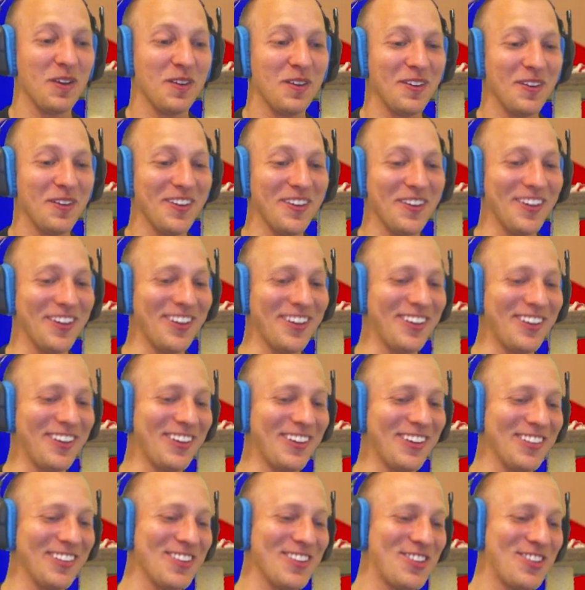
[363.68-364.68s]
Oh,
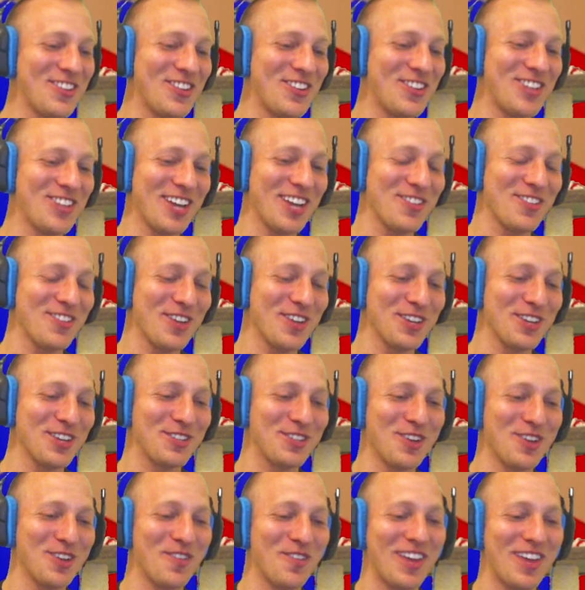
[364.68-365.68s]
their trajectory is
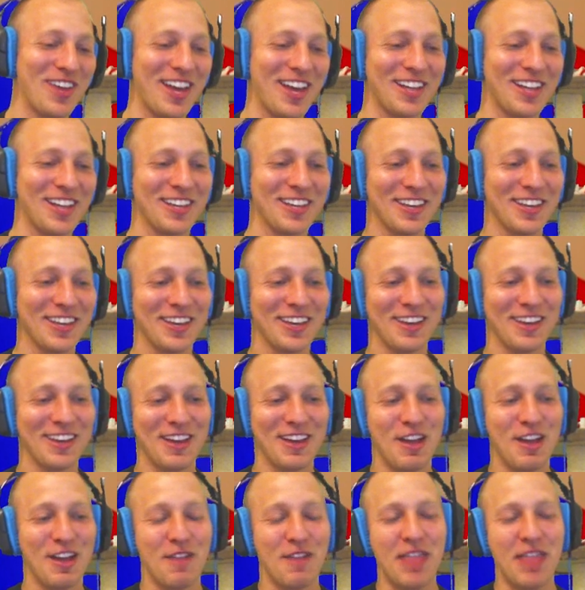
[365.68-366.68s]
so bad!
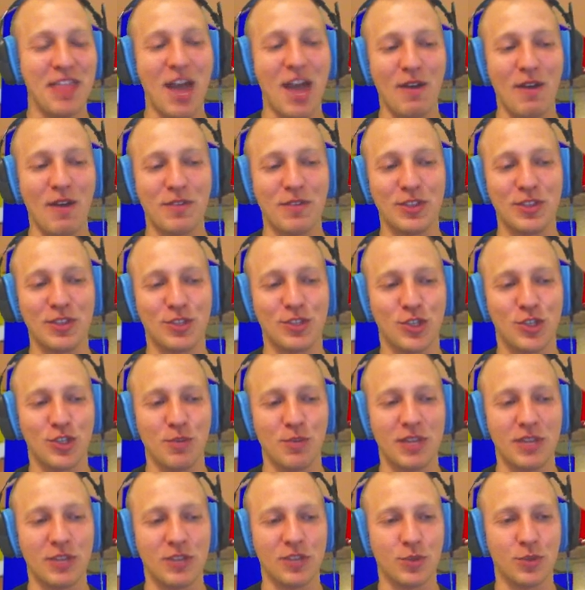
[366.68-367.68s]
Now after this 2
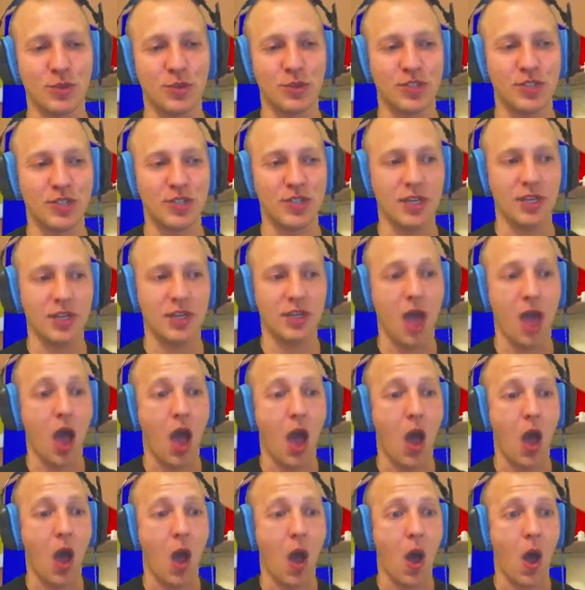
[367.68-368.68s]
minutes, we'll see...
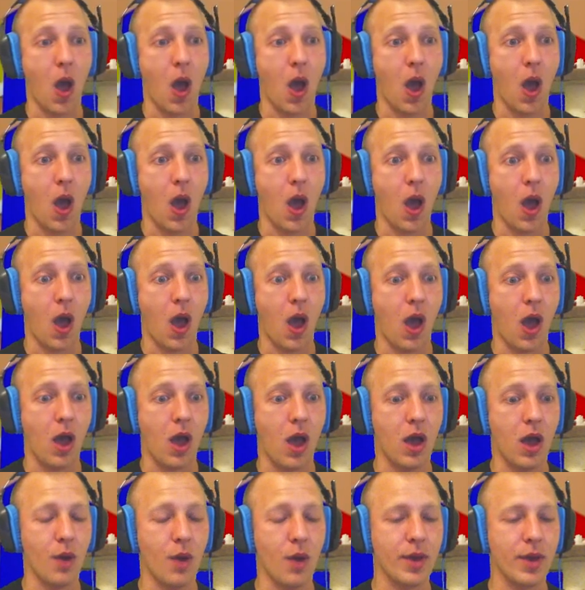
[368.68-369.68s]

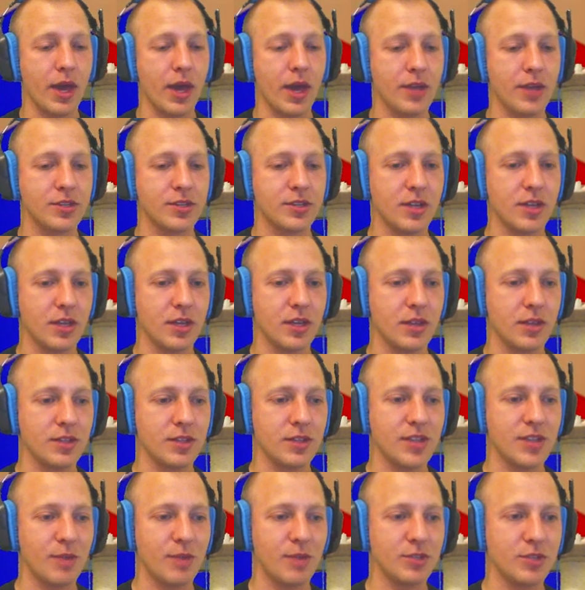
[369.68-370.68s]
Okay, this
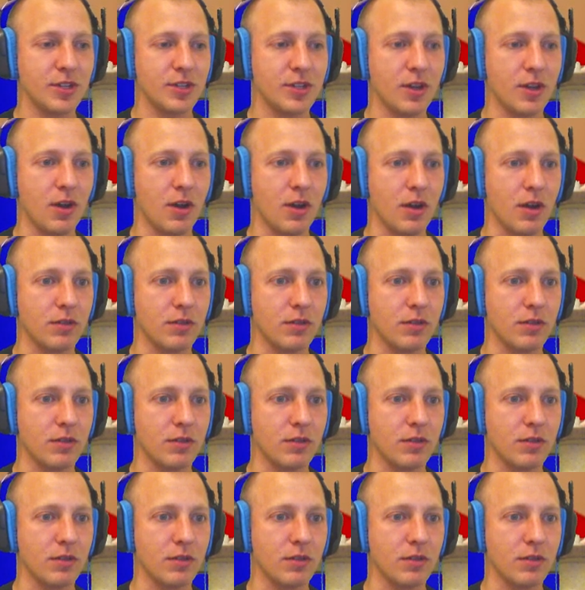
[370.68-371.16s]
game's getting hard.